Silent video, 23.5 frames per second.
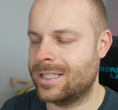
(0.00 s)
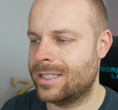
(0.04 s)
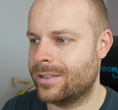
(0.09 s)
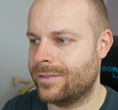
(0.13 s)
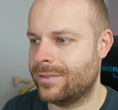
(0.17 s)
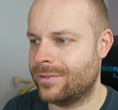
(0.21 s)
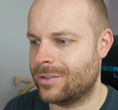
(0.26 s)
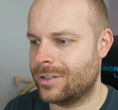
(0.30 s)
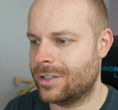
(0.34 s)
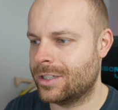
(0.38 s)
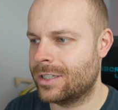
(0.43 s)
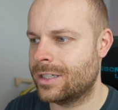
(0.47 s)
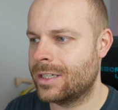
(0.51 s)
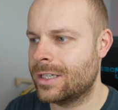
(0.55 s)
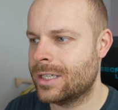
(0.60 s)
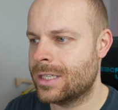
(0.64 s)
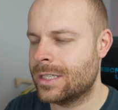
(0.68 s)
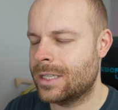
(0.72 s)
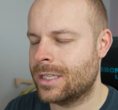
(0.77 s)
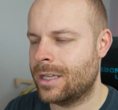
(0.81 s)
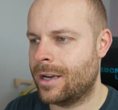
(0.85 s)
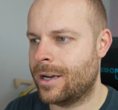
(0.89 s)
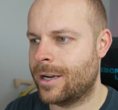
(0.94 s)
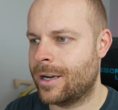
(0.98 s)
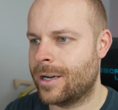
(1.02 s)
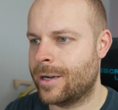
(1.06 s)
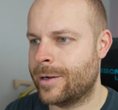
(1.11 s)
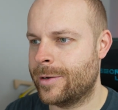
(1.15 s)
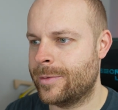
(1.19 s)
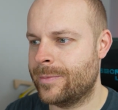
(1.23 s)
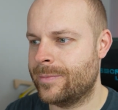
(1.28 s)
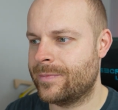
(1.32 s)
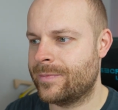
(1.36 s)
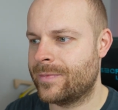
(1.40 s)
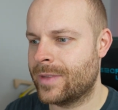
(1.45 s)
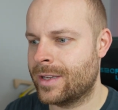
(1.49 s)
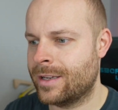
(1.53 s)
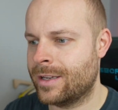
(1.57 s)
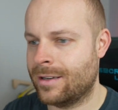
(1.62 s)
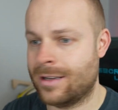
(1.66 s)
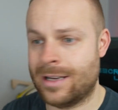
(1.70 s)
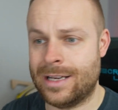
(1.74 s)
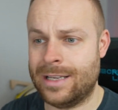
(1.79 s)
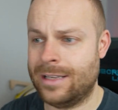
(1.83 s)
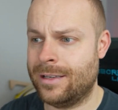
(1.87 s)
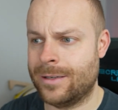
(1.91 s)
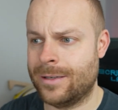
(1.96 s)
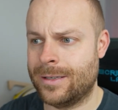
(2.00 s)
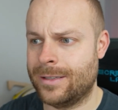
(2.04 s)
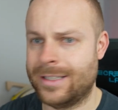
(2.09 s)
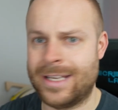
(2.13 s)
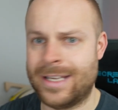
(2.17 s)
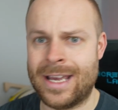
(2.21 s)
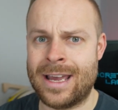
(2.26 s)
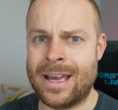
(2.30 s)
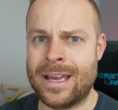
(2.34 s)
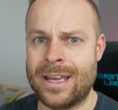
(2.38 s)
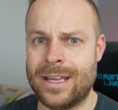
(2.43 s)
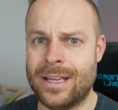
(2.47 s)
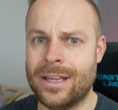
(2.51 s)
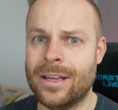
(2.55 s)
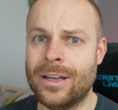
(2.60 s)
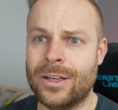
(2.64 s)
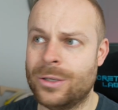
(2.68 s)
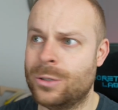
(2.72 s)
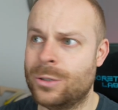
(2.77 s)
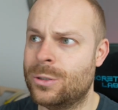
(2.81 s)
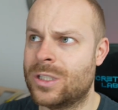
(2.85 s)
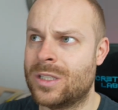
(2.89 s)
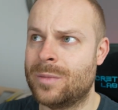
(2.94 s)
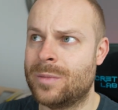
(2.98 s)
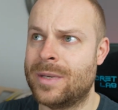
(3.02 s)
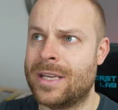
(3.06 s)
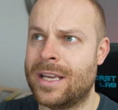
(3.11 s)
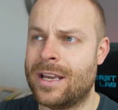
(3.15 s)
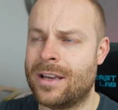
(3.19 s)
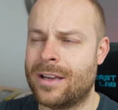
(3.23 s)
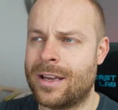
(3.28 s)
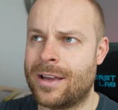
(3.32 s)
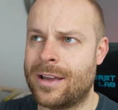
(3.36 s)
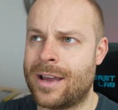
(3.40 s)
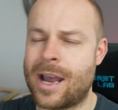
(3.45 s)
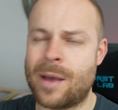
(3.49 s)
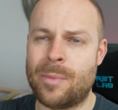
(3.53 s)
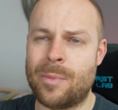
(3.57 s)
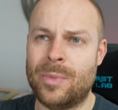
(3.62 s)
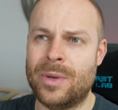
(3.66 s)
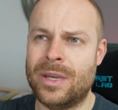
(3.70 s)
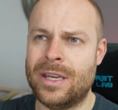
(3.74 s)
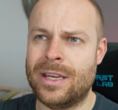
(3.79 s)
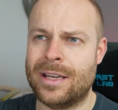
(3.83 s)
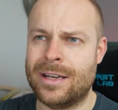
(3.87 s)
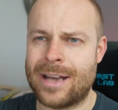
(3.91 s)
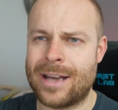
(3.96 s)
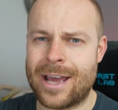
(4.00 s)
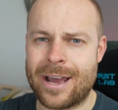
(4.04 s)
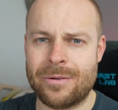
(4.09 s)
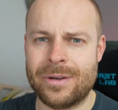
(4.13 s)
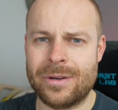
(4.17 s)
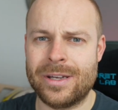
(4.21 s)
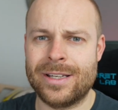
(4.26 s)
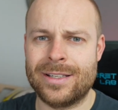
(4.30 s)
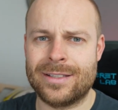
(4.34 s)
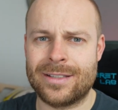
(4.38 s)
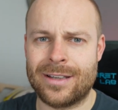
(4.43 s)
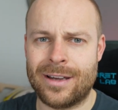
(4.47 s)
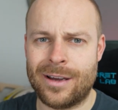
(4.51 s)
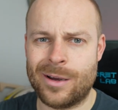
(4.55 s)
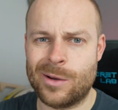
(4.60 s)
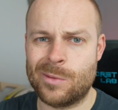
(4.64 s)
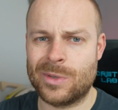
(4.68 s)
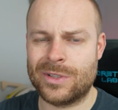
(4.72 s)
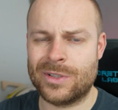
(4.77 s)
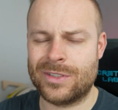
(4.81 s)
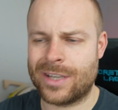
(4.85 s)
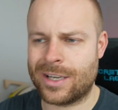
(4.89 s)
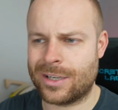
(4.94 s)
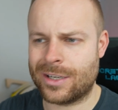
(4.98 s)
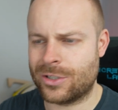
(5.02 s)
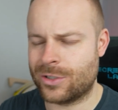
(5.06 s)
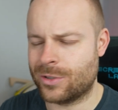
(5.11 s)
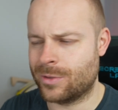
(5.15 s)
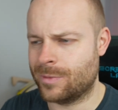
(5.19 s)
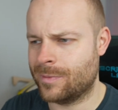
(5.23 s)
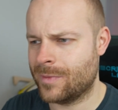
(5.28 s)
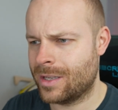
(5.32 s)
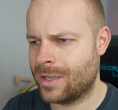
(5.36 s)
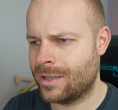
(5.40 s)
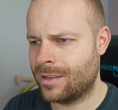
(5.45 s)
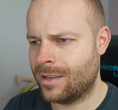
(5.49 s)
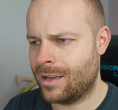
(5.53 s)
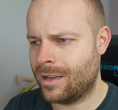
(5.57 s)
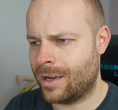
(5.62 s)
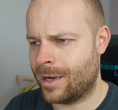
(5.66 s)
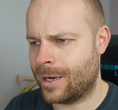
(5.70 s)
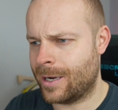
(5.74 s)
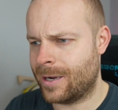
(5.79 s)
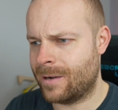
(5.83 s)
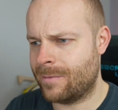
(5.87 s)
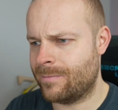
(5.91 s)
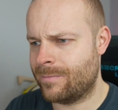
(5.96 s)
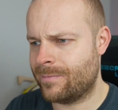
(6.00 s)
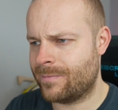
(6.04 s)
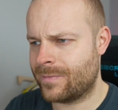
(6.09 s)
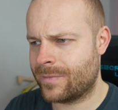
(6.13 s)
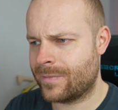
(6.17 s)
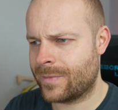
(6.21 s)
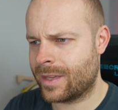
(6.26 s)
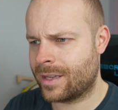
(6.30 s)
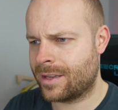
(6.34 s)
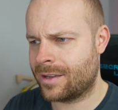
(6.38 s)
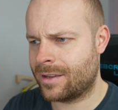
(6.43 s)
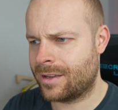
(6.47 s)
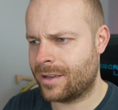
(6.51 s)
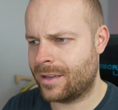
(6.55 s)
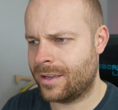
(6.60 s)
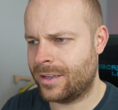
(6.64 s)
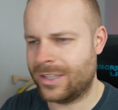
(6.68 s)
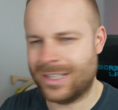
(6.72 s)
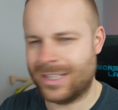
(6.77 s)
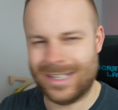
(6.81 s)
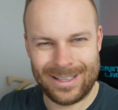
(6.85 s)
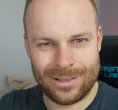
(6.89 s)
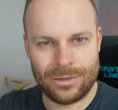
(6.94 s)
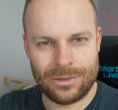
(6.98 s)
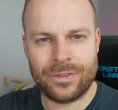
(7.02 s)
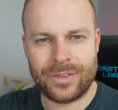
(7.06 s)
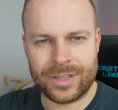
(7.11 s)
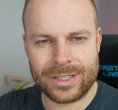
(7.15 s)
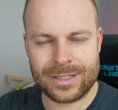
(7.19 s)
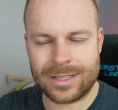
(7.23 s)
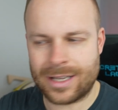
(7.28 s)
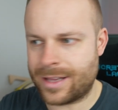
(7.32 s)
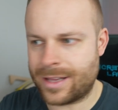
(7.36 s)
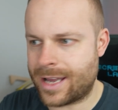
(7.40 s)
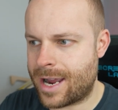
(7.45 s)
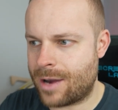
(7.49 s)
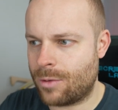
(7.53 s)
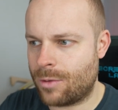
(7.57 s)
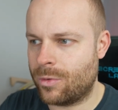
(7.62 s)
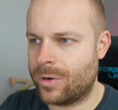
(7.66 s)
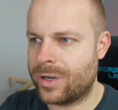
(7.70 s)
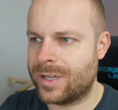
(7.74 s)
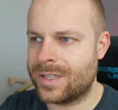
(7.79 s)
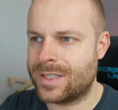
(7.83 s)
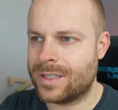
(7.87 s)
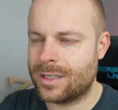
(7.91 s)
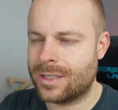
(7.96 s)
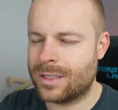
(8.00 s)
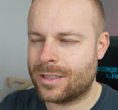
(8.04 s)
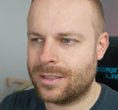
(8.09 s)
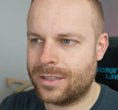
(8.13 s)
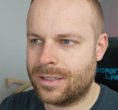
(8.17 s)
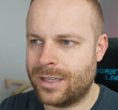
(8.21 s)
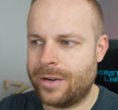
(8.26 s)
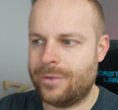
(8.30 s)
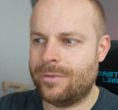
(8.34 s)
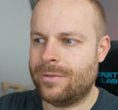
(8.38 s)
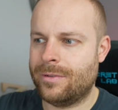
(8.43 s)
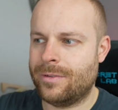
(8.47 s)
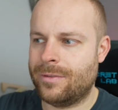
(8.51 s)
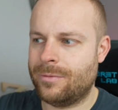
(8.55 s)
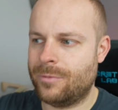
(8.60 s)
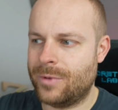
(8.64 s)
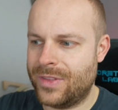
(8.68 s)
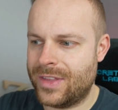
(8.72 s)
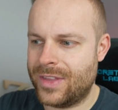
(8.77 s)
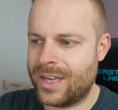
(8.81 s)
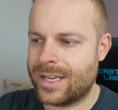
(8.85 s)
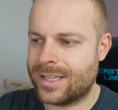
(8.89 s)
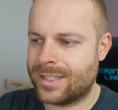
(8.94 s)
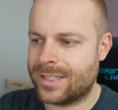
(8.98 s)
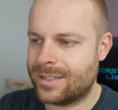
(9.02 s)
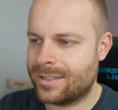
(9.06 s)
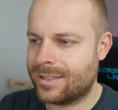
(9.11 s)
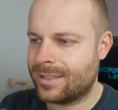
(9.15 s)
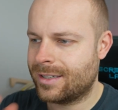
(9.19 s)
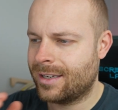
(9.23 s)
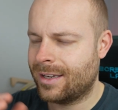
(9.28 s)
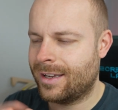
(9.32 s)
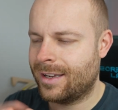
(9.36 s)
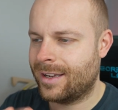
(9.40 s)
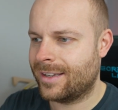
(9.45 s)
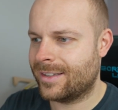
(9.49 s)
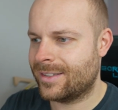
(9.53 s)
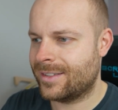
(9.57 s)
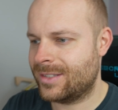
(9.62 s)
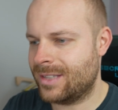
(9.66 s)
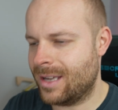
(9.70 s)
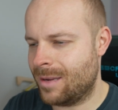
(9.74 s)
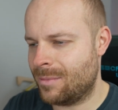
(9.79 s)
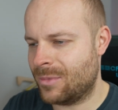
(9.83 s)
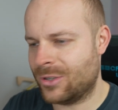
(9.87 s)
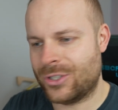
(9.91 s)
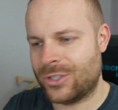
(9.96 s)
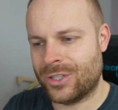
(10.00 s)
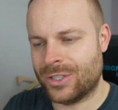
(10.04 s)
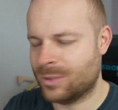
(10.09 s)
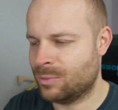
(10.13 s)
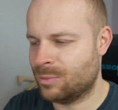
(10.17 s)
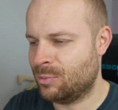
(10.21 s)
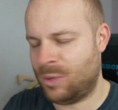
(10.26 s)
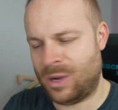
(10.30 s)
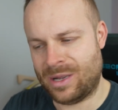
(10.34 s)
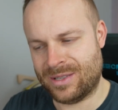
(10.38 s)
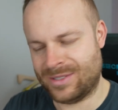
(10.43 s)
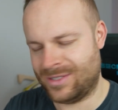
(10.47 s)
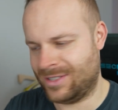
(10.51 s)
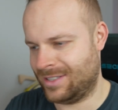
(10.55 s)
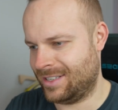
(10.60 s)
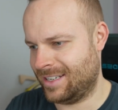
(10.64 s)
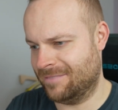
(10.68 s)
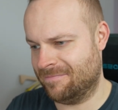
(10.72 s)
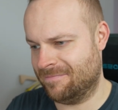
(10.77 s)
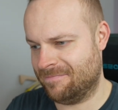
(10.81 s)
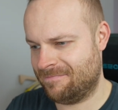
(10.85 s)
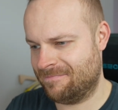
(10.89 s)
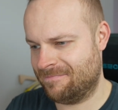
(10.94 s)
different. Like gay used to be happy and now it is a homosexual. Little things like that. Whereas, with this, some are just puzzling.